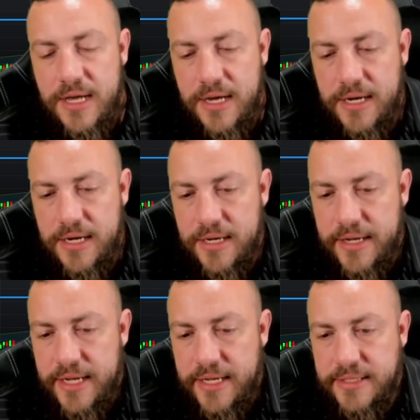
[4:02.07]

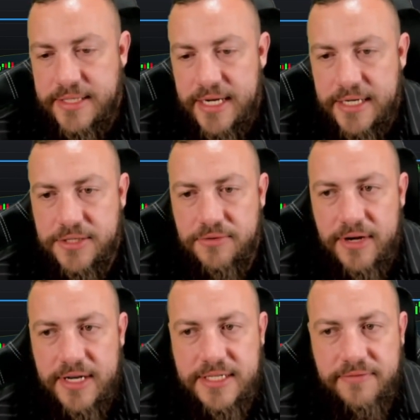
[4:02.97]
And tech's
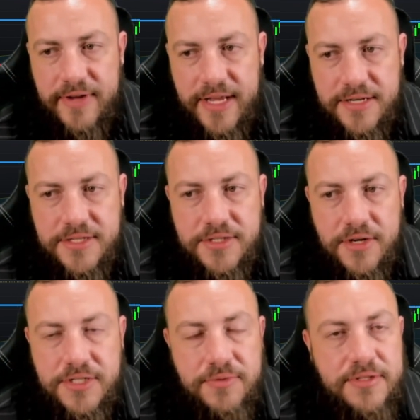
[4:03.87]
greatest advantage is
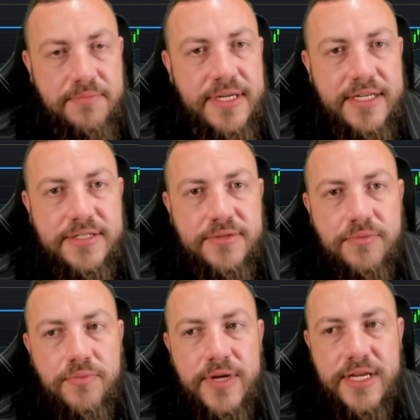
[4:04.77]
also its biggest
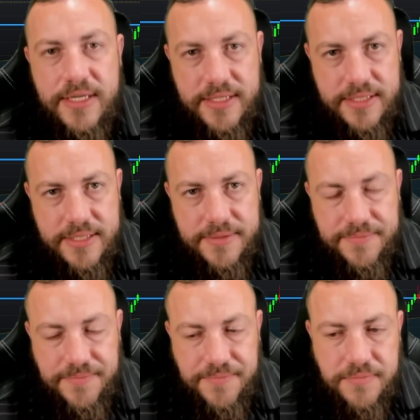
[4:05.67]
weakness.
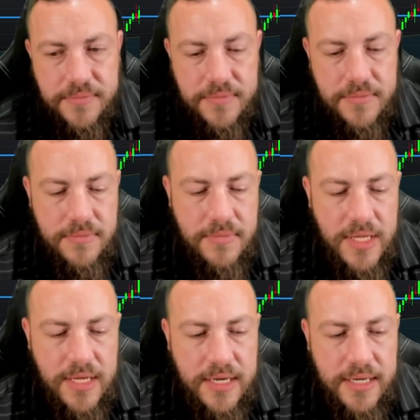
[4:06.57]

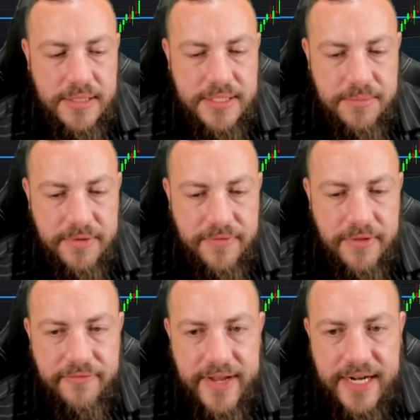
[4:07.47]
Simply for
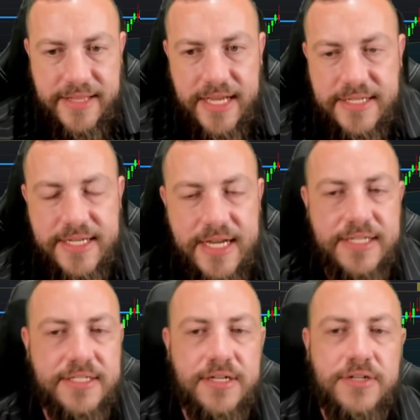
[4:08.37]
the fact that tech
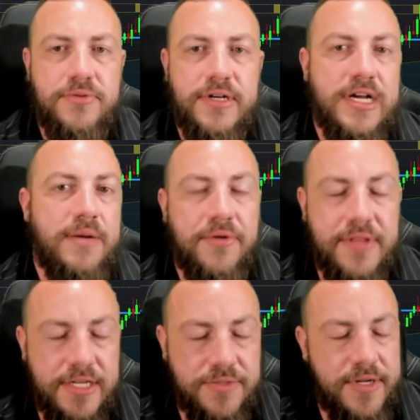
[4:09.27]
is going to do a couple
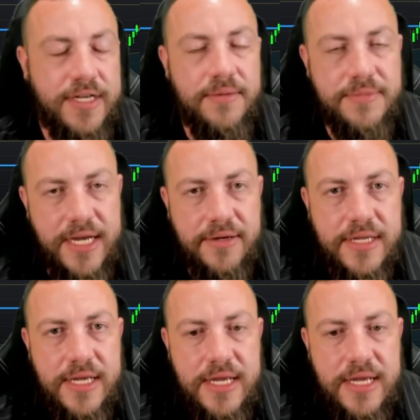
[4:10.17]
things when it comes out.